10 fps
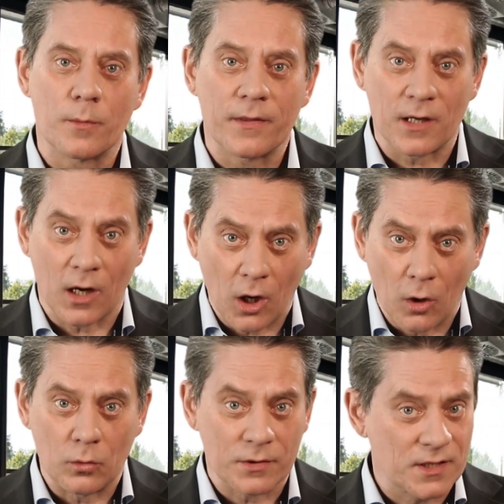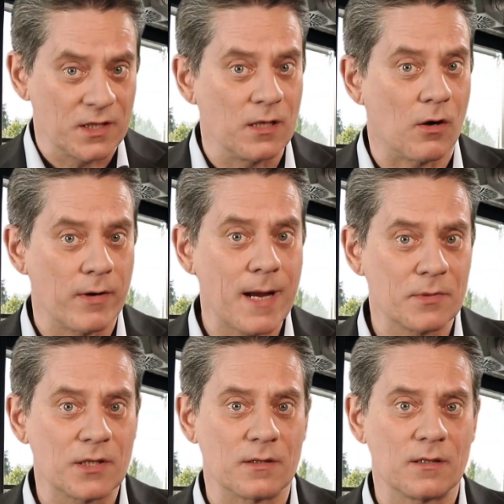with their old CRM
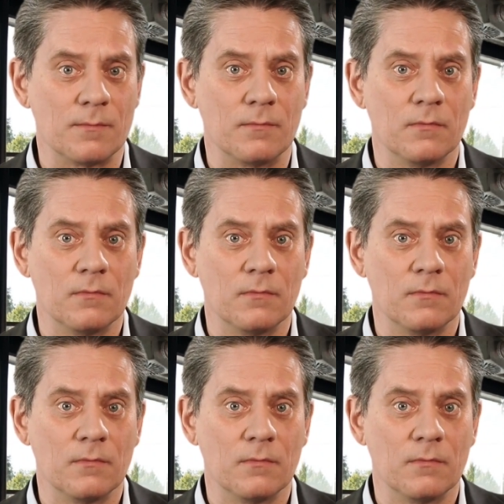system.